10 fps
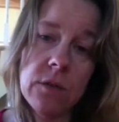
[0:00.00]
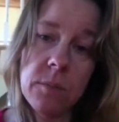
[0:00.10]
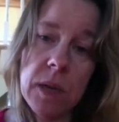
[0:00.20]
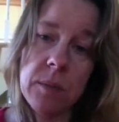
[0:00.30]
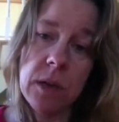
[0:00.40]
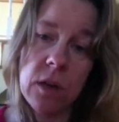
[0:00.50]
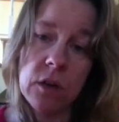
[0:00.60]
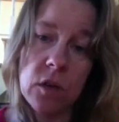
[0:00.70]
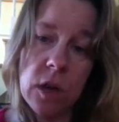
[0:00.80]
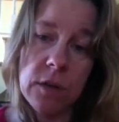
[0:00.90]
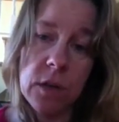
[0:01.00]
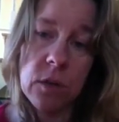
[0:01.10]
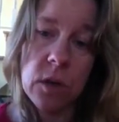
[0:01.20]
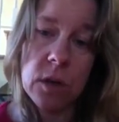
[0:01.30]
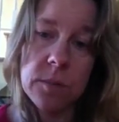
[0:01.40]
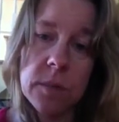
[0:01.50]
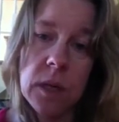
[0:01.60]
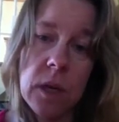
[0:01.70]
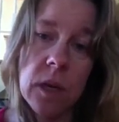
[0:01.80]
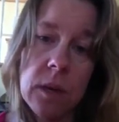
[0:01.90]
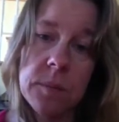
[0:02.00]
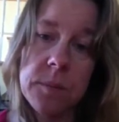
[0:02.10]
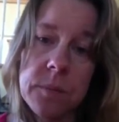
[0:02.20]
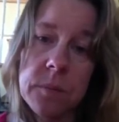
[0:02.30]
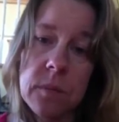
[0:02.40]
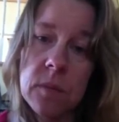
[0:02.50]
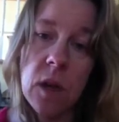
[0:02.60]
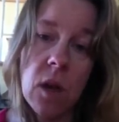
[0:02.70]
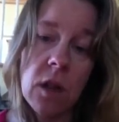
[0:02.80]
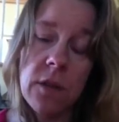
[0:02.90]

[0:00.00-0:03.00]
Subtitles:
maybe not driving, or all